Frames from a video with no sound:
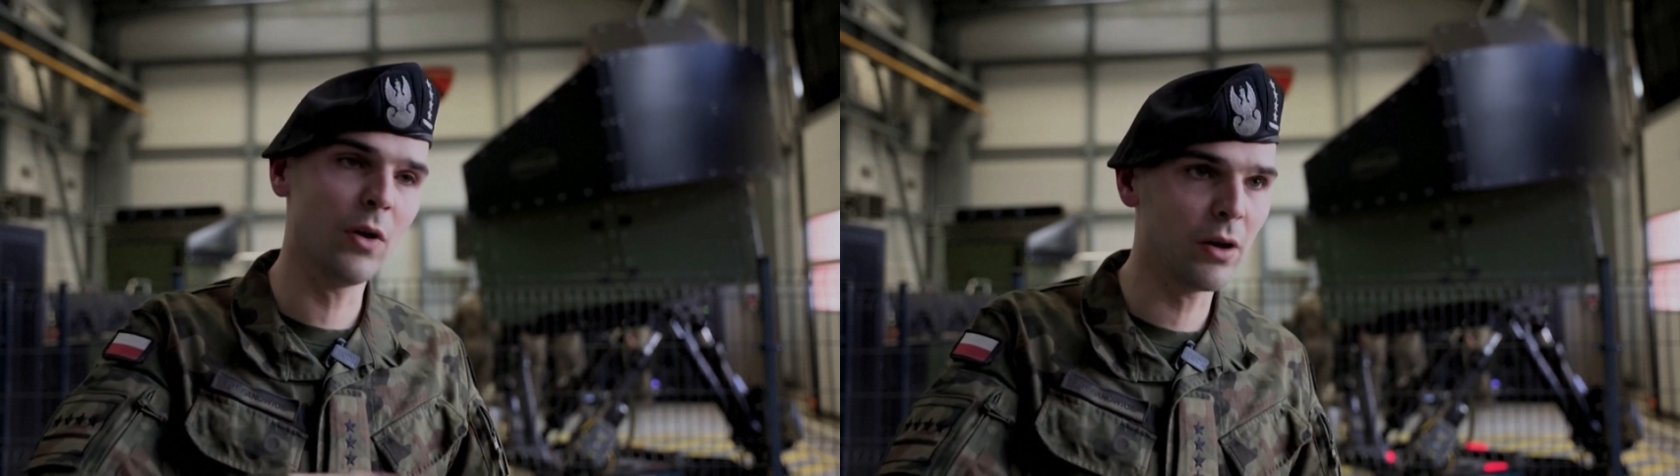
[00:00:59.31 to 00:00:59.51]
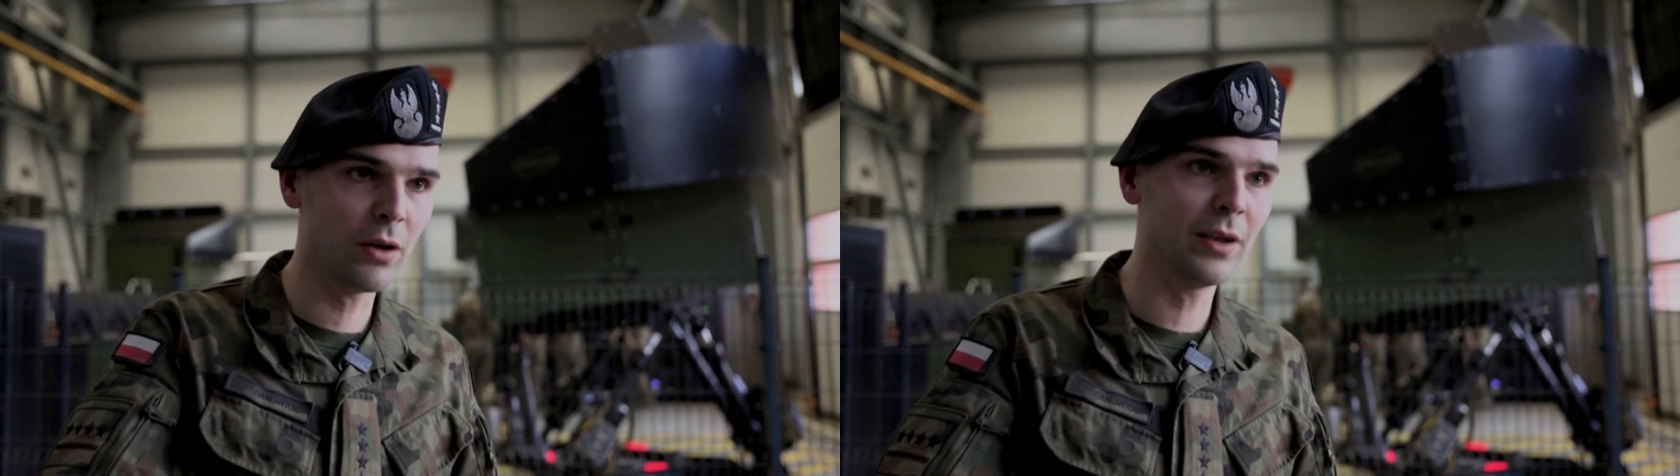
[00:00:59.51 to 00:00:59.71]

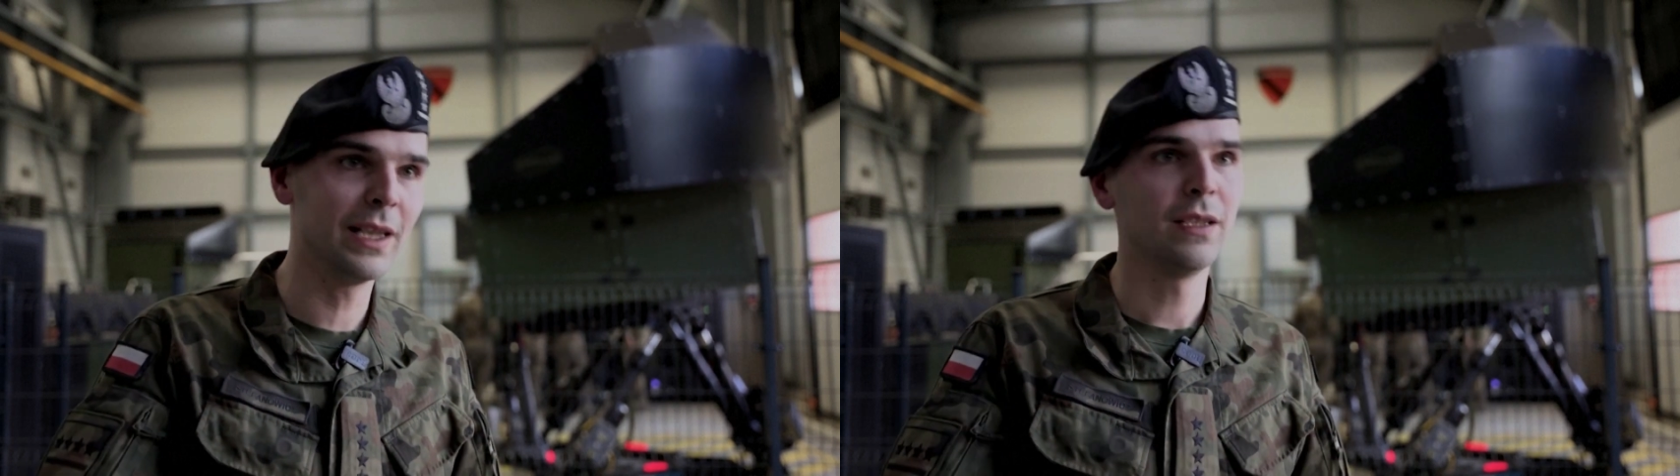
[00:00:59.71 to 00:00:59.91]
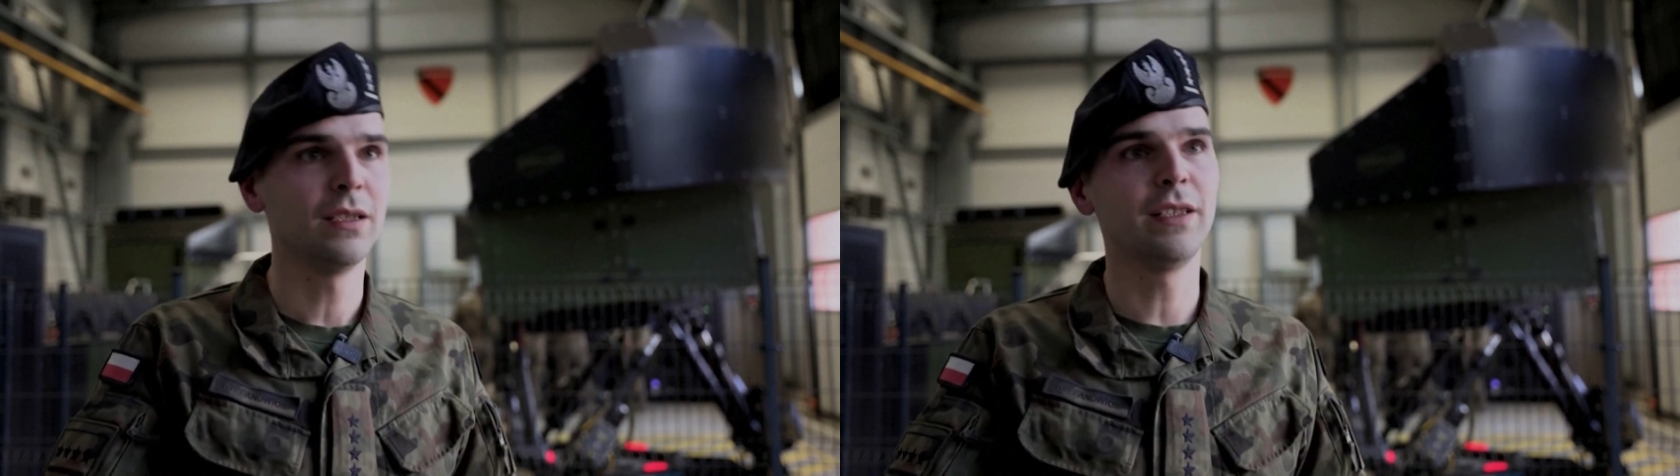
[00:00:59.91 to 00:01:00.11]
more,
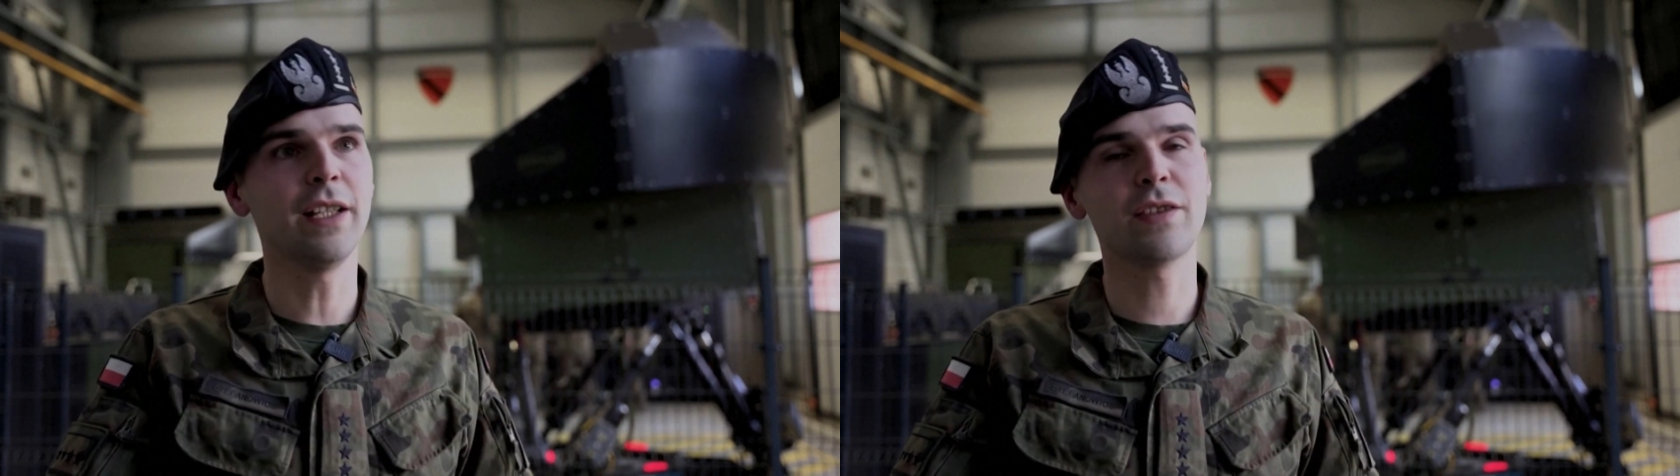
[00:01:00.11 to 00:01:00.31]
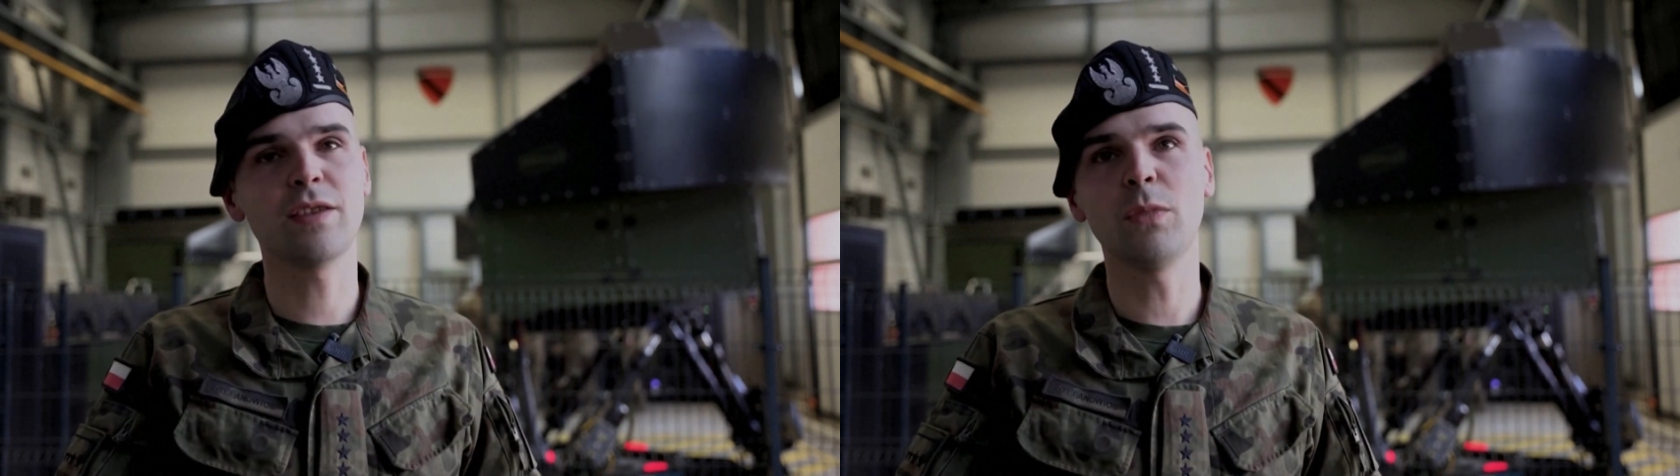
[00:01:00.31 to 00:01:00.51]

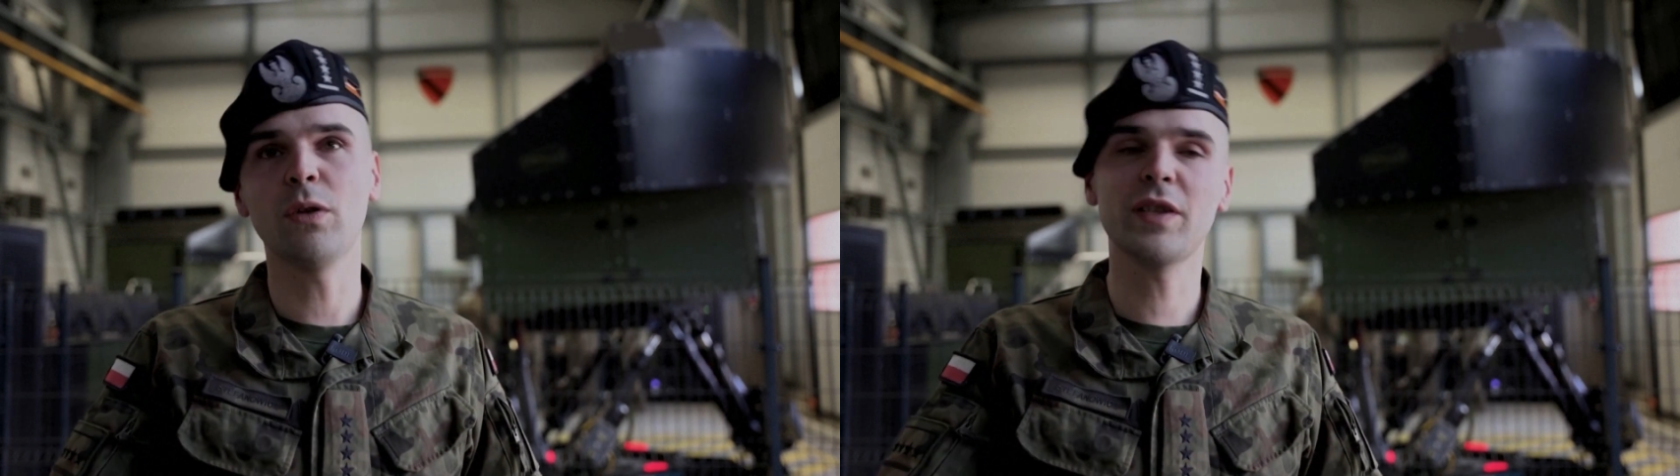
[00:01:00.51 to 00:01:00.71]
get some more